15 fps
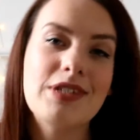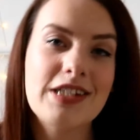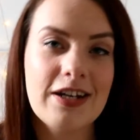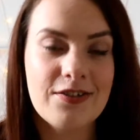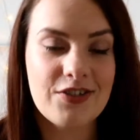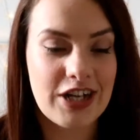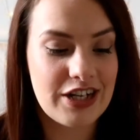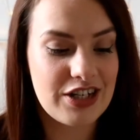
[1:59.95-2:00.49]
was
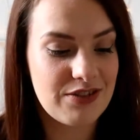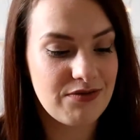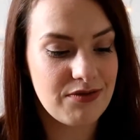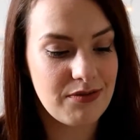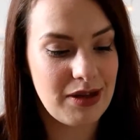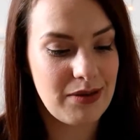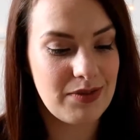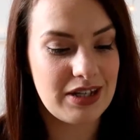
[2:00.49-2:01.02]
life changing for
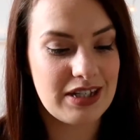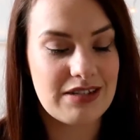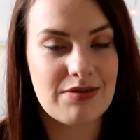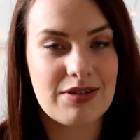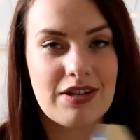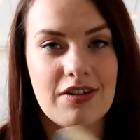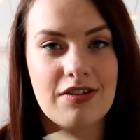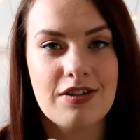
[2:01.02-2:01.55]
me because it
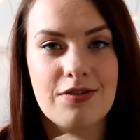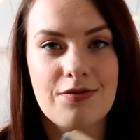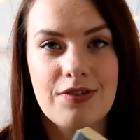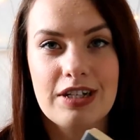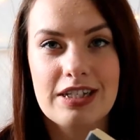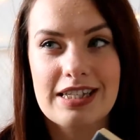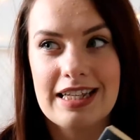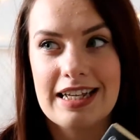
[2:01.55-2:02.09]
was kind of the
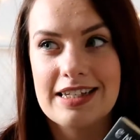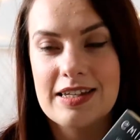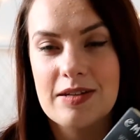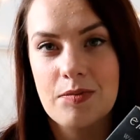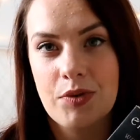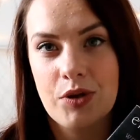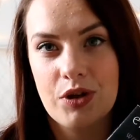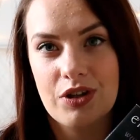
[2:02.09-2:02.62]
first
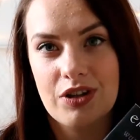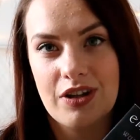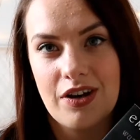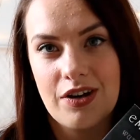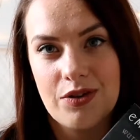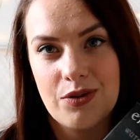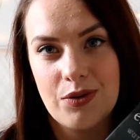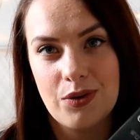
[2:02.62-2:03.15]
classic book
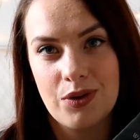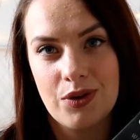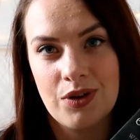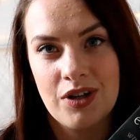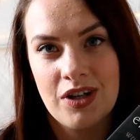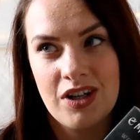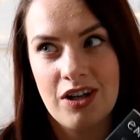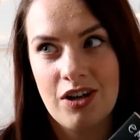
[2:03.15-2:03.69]
I
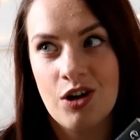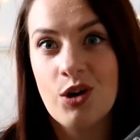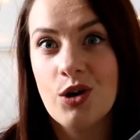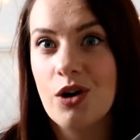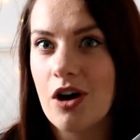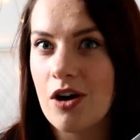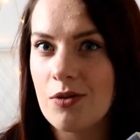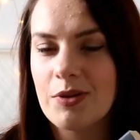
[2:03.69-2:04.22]
thought,
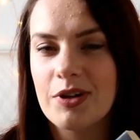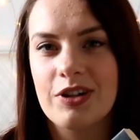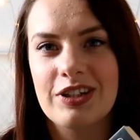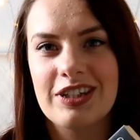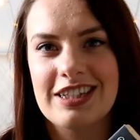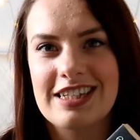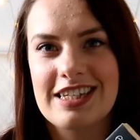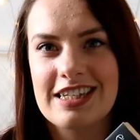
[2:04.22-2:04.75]
oh my
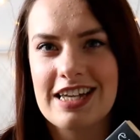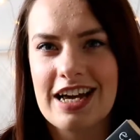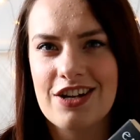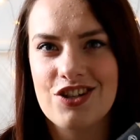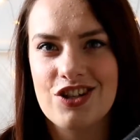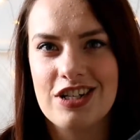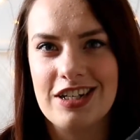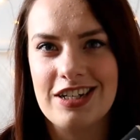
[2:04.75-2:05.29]
god, this is
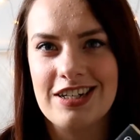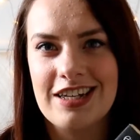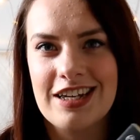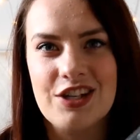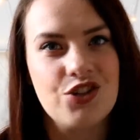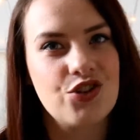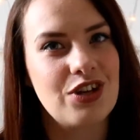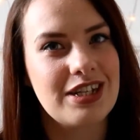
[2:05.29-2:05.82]
actually
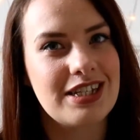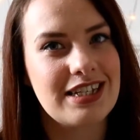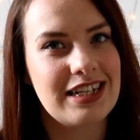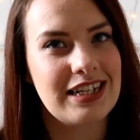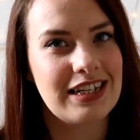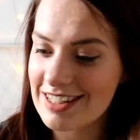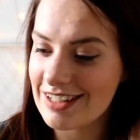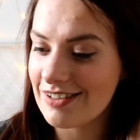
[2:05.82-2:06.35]

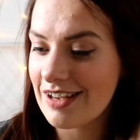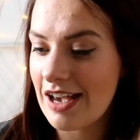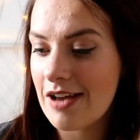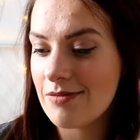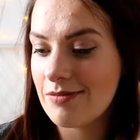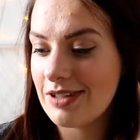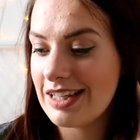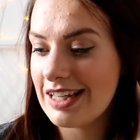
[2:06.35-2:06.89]
interesting. So
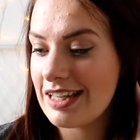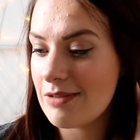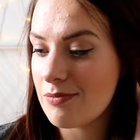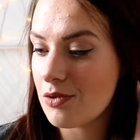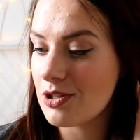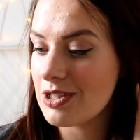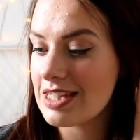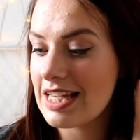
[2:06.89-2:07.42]
Emily
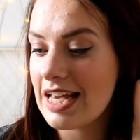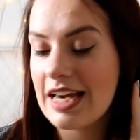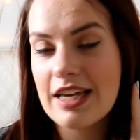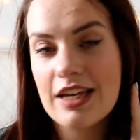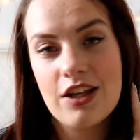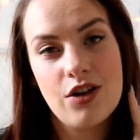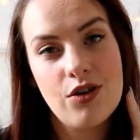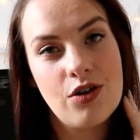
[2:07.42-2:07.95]

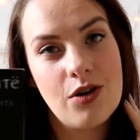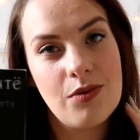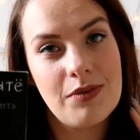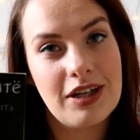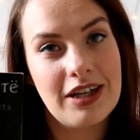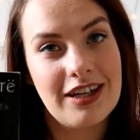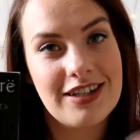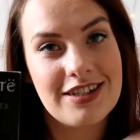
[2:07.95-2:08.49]
Bronte, you got
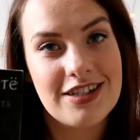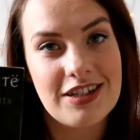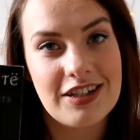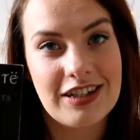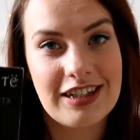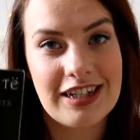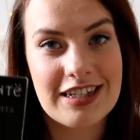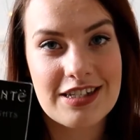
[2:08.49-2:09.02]
me into
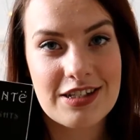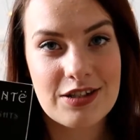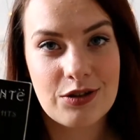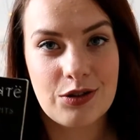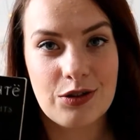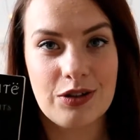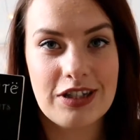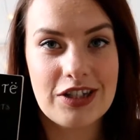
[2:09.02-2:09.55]

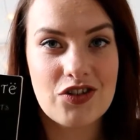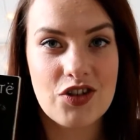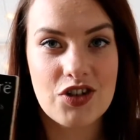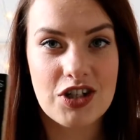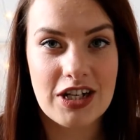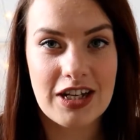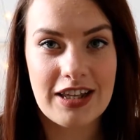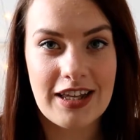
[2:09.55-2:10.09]
classical
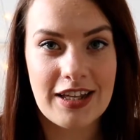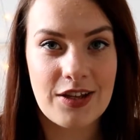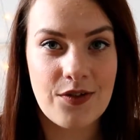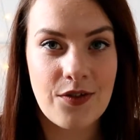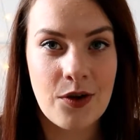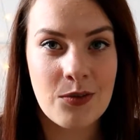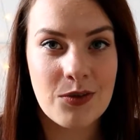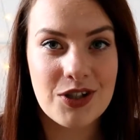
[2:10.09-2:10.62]
literature, thank
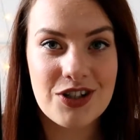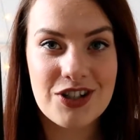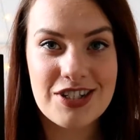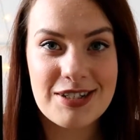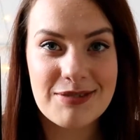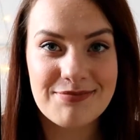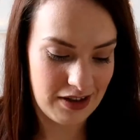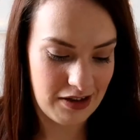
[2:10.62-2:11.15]
you very
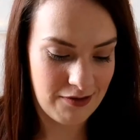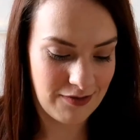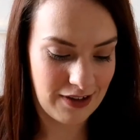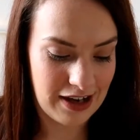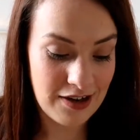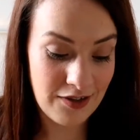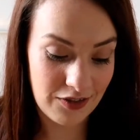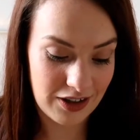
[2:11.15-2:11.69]
much. A
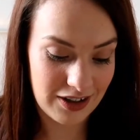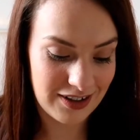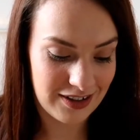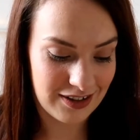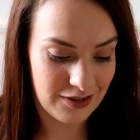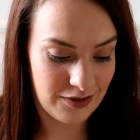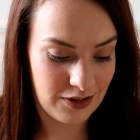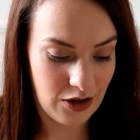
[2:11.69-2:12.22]
favourite
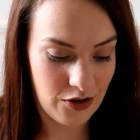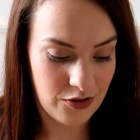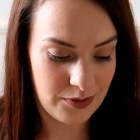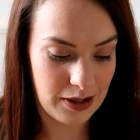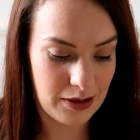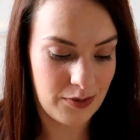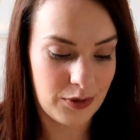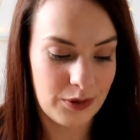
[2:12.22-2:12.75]
of a lot of
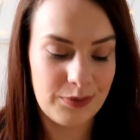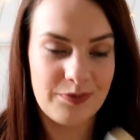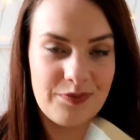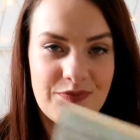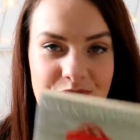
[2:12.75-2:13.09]
people.